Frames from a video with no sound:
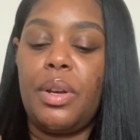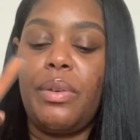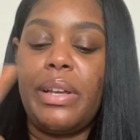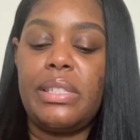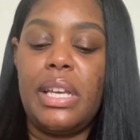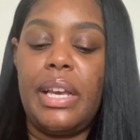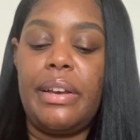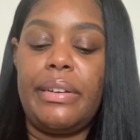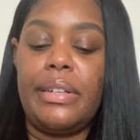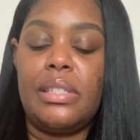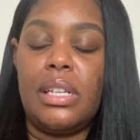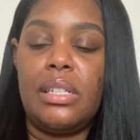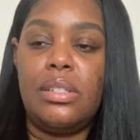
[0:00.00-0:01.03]
correcting
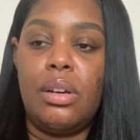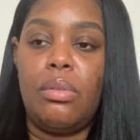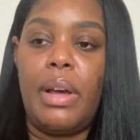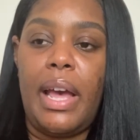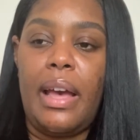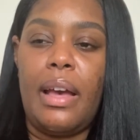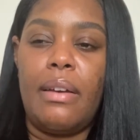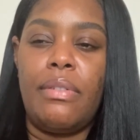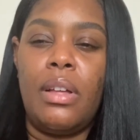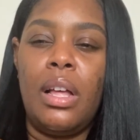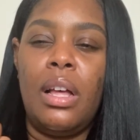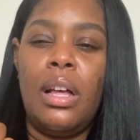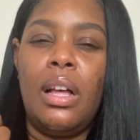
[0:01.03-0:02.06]
areas that don't have
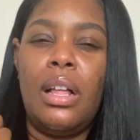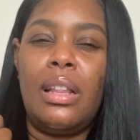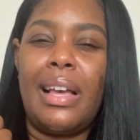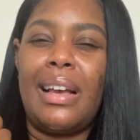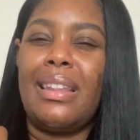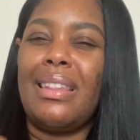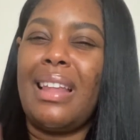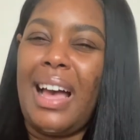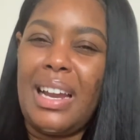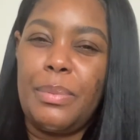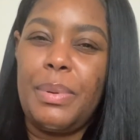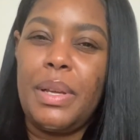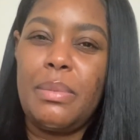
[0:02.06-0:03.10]
like a lot
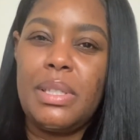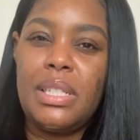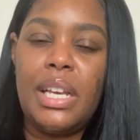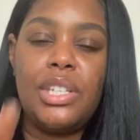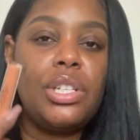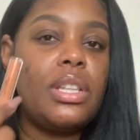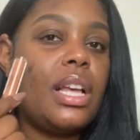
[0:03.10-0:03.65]
of pigmentation.